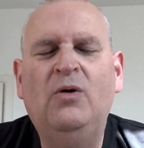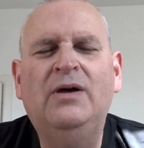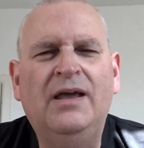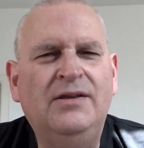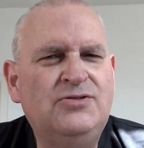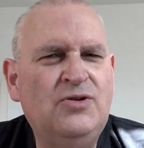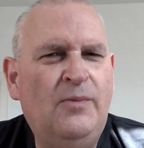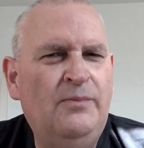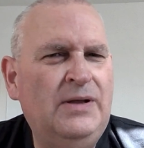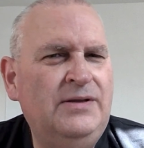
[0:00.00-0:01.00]
Okay,
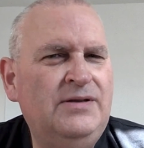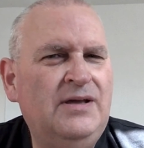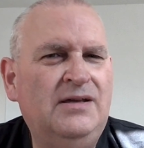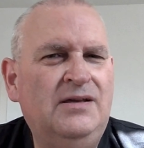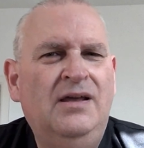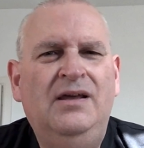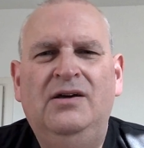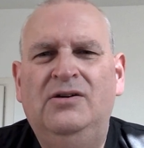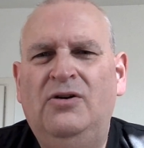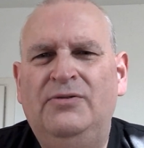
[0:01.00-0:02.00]
so Monday,
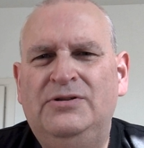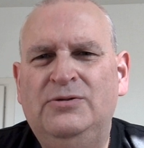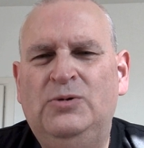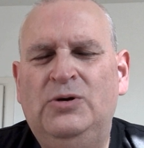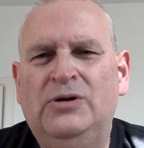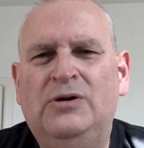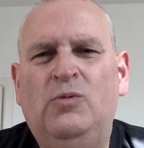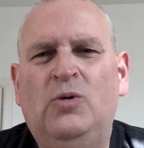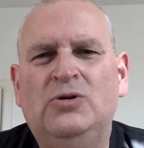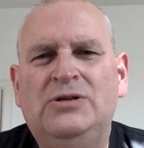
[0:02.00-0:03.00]
going to
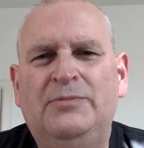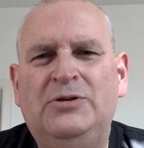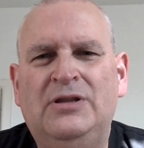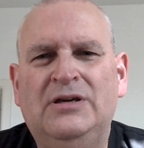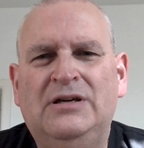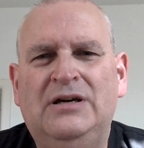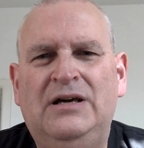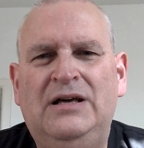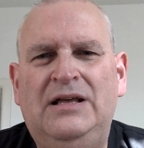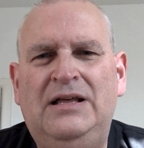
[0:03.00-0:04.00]
work. Walked up to the
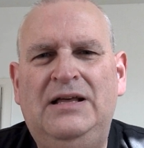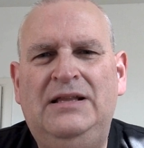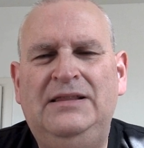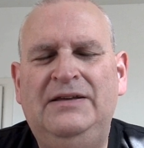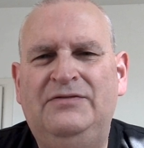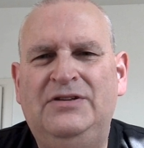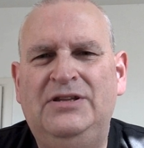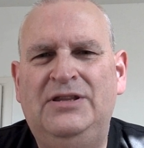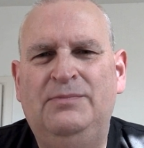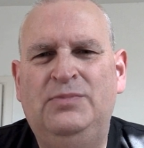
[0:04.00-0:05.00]
car,
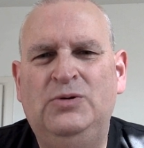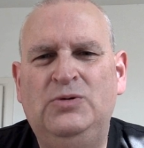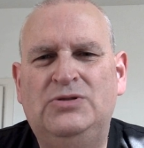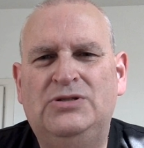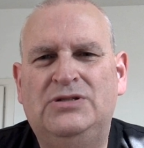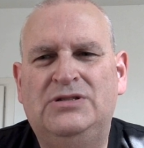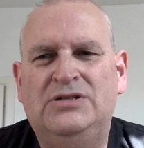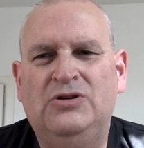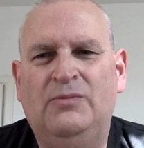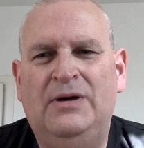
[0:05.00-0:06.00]
lifted the boot,
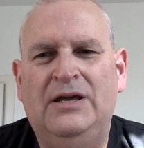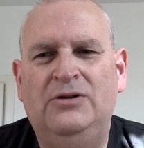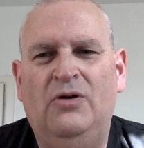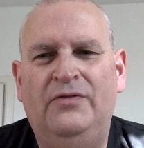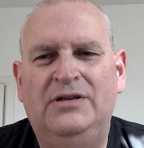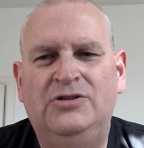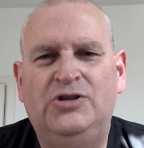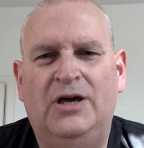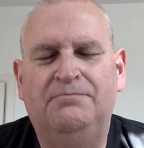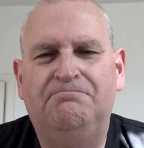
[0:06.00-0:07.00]
took my hand off it,
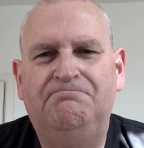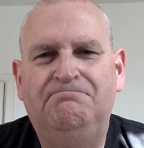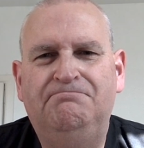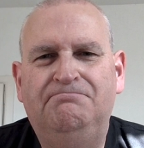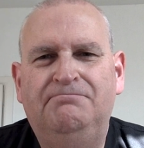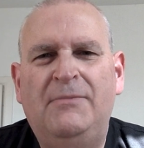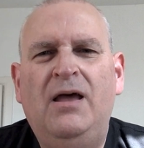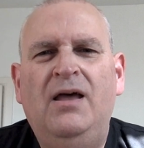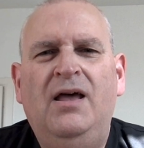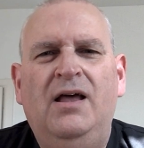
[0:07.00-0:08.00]
shut.
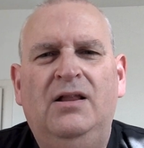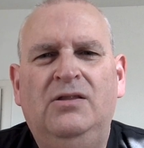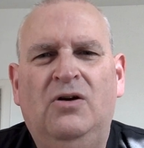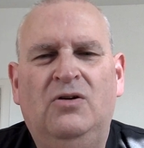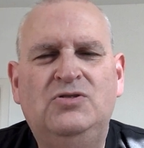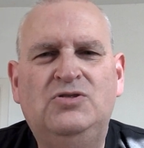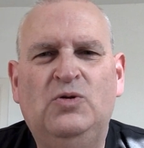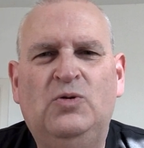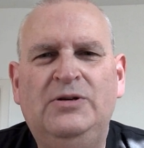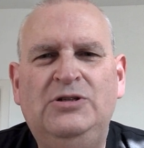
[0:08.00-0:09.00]
Long
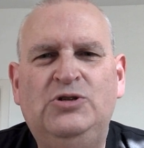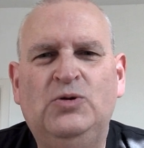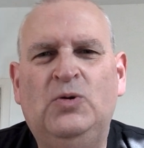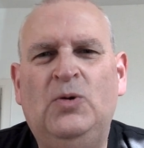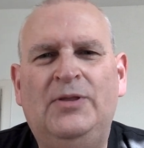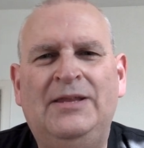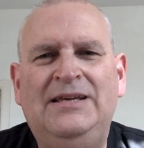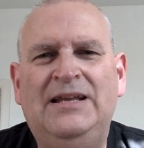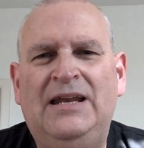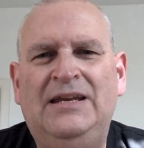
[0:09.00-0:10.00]
story short,
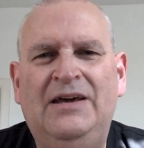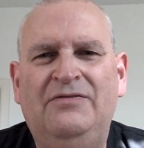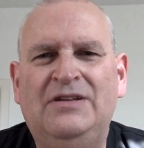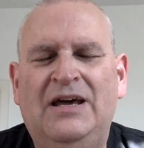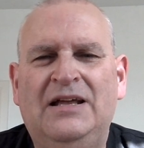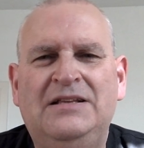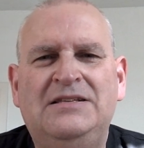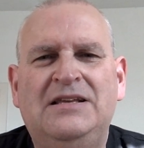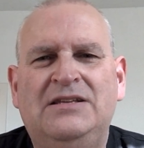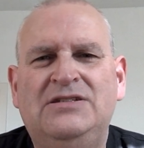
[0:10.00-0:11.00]
the left
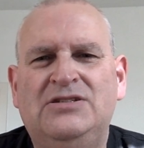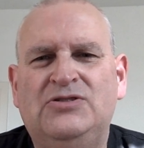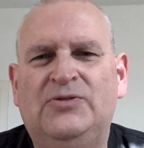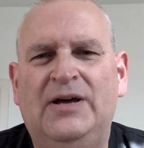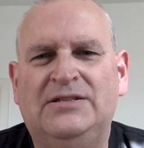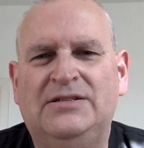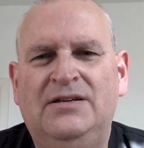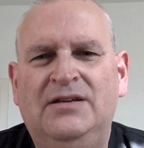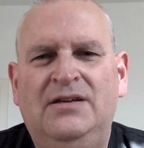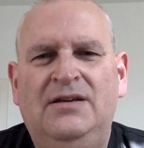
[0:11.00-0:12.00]
hand
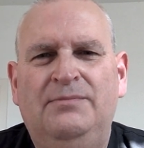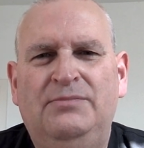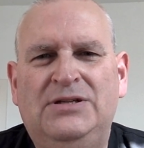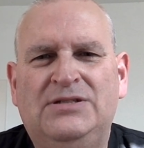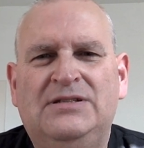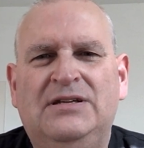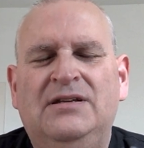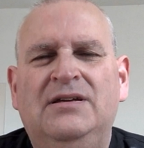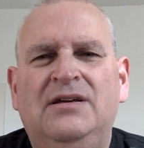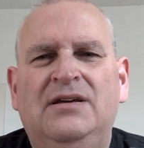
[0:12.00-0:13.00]
strut
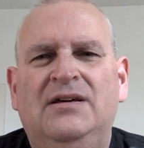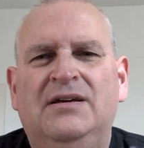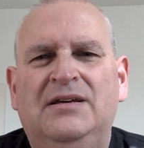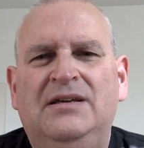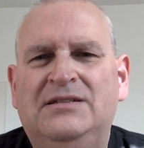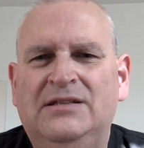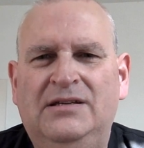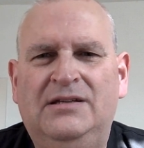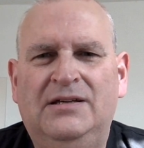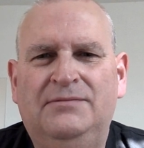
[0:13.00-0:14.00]
piston is
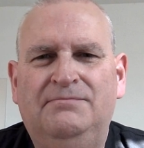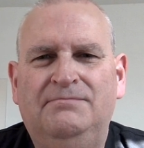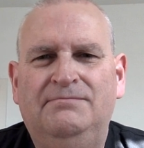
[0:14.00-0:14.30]
leaking,